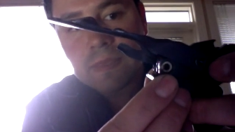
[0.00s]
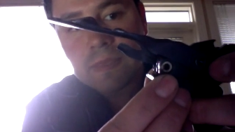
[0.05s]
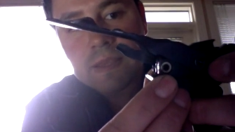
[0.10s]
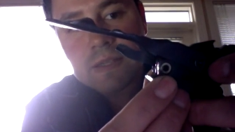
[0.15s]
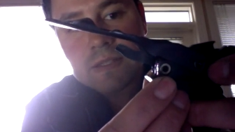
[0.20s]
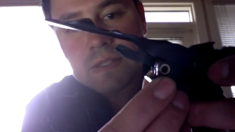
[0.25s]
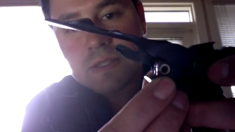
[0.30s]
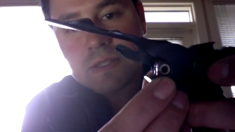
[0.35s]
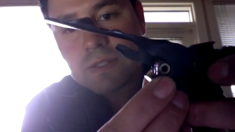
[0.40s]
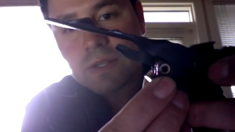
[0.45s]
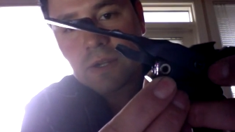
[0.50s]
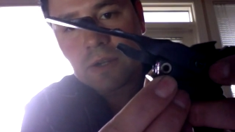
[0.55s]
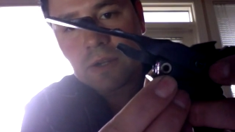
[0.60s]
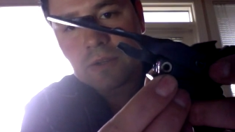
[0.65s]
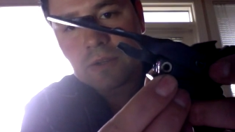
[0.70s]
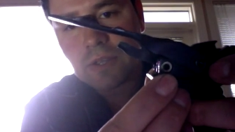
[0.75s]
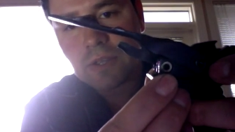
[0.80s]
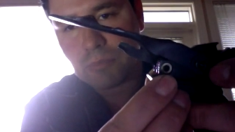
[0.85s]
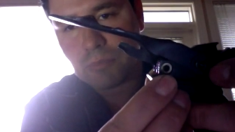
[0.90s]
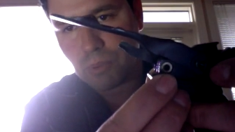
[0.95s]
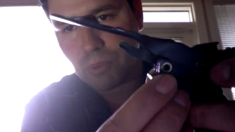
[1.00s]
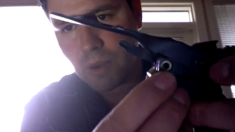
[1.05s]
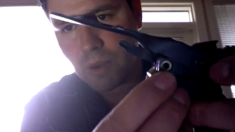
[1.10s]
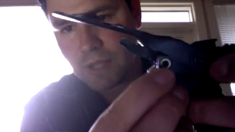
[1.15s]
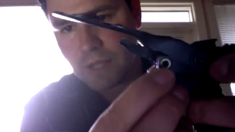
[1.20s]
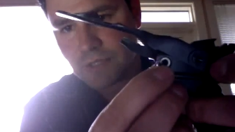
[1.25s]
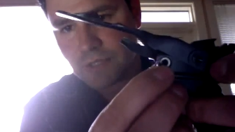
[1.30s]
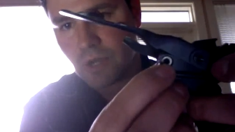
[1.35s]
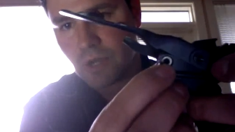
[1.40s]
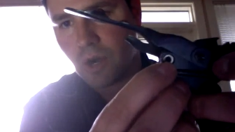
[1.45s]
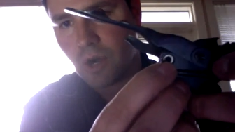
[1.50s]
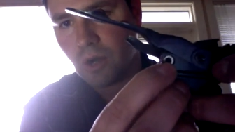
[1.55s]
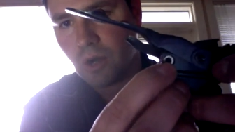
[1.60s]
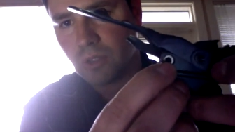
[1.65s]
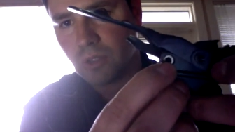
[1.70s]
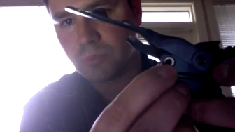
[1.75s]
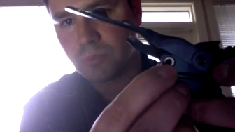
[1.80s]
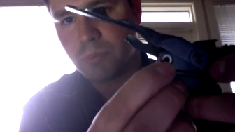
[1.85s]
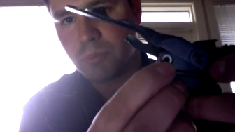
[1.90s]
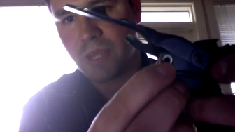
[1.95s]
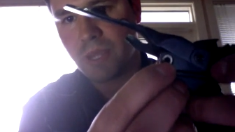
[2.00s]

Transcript: this is called a press all